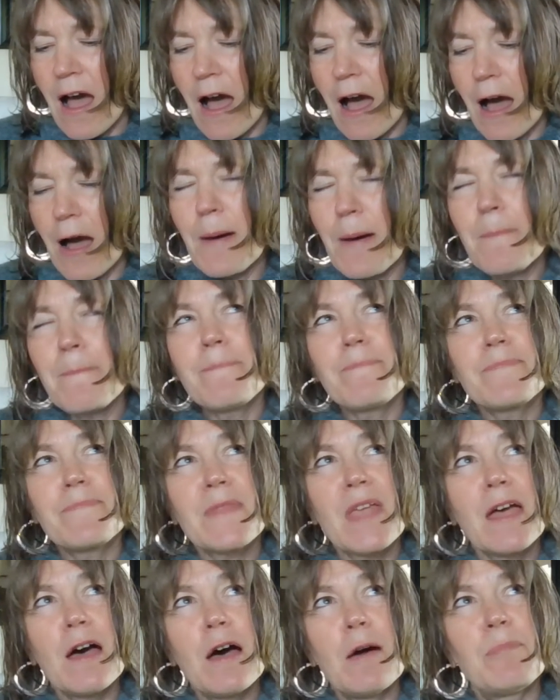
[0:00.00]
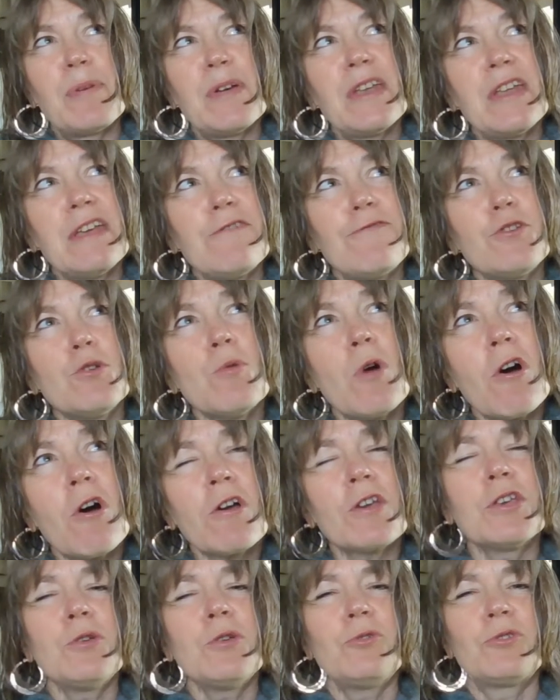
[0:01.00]
But if you are
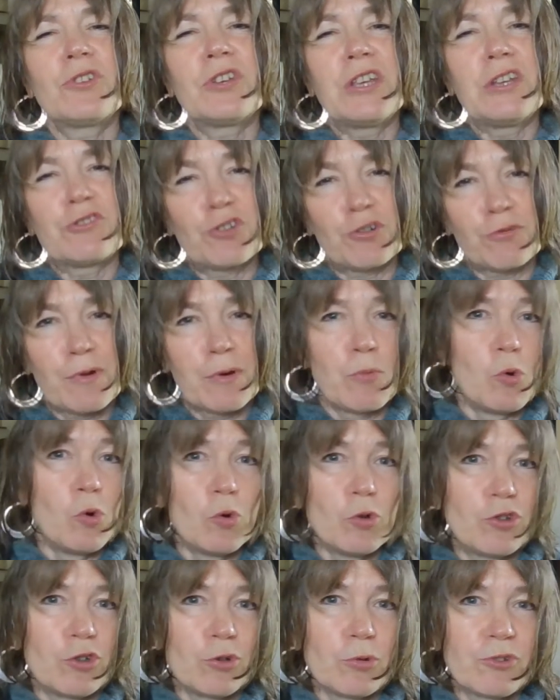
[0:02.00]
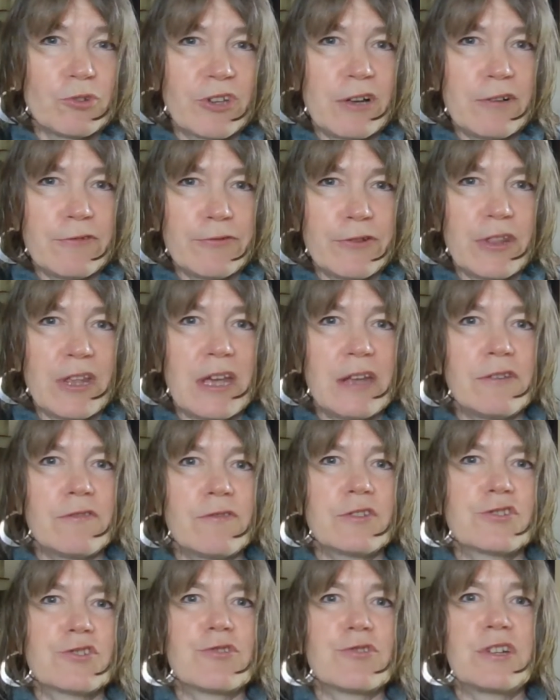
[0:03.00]
using it to reward yourself at the end of
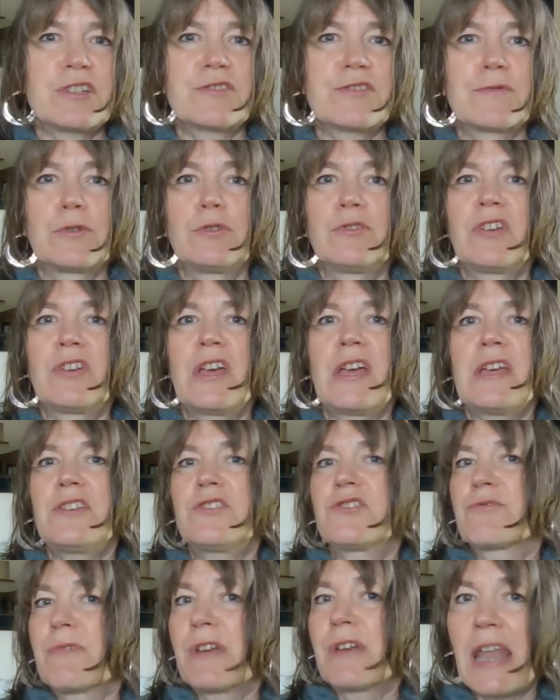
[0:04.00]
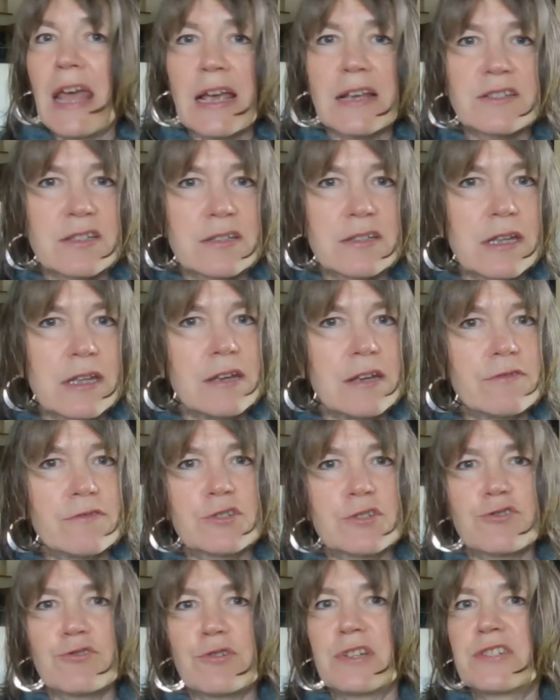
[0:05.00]
a stressful day, to relax at the end of a
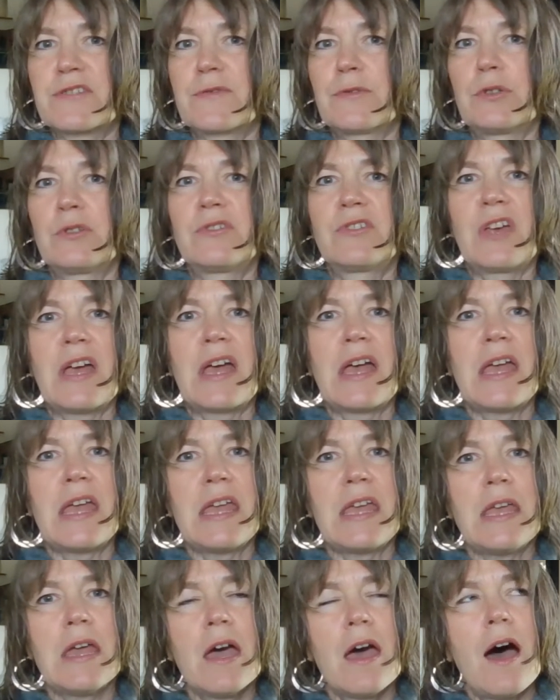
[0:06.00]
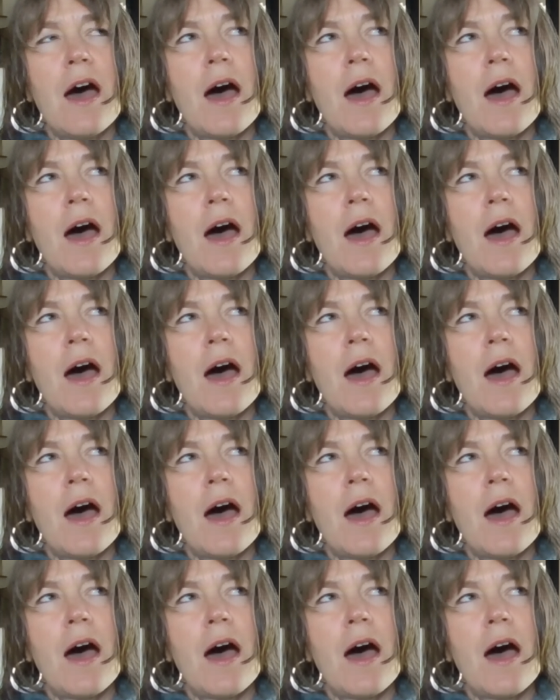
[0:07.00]
stressful day,